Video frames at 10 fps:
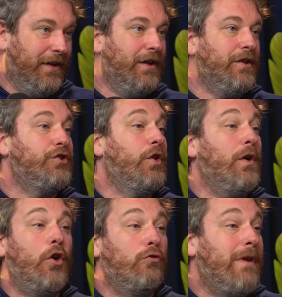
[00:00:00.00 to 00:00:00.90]
Yeah.
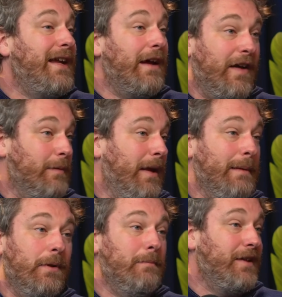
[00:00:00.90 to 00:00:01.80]
So already I've had
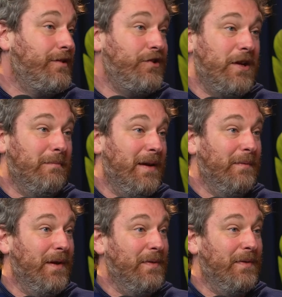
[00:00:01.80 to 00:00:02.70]
people messaging me
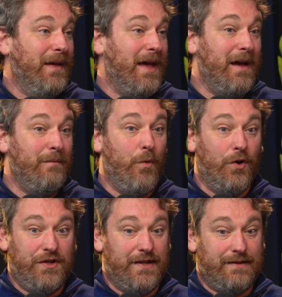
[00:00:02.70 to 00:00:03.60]
with
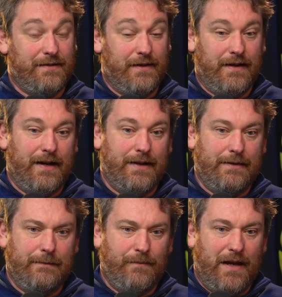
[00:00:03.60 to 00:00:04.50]
watches that
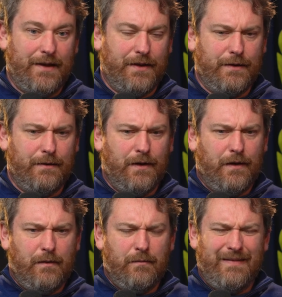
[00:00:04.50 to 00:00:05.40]
I'd either
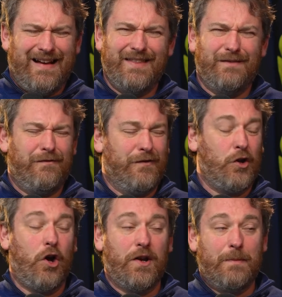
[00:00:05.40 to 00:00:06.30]
either
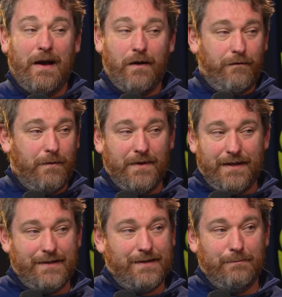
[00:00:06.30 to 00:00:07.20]
forgotten about from the
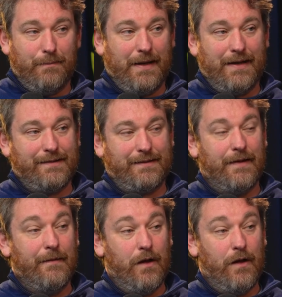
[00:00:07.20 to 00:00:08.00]
distant past,